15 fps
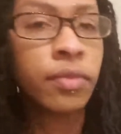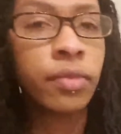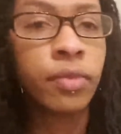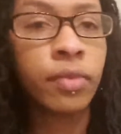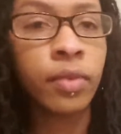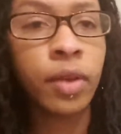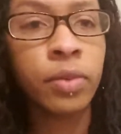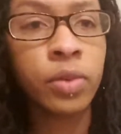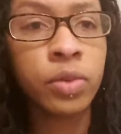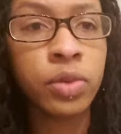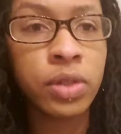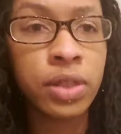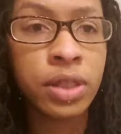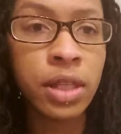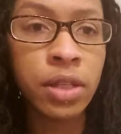I'm
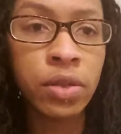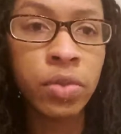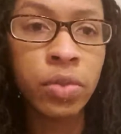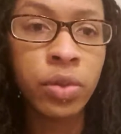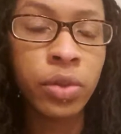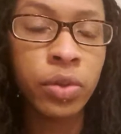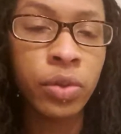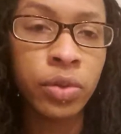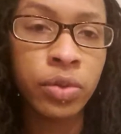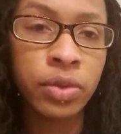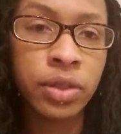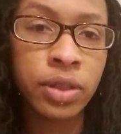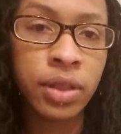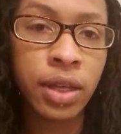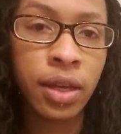using sandalwood oil
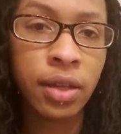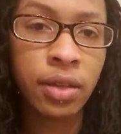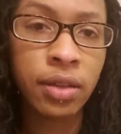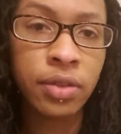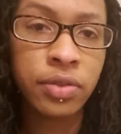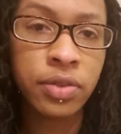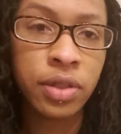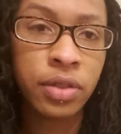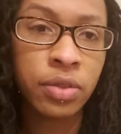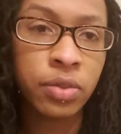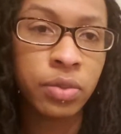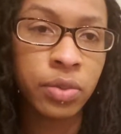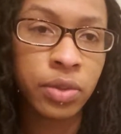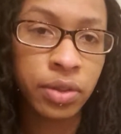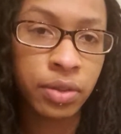today. I love
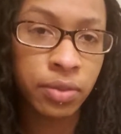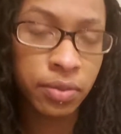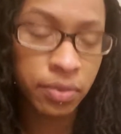sandalwood.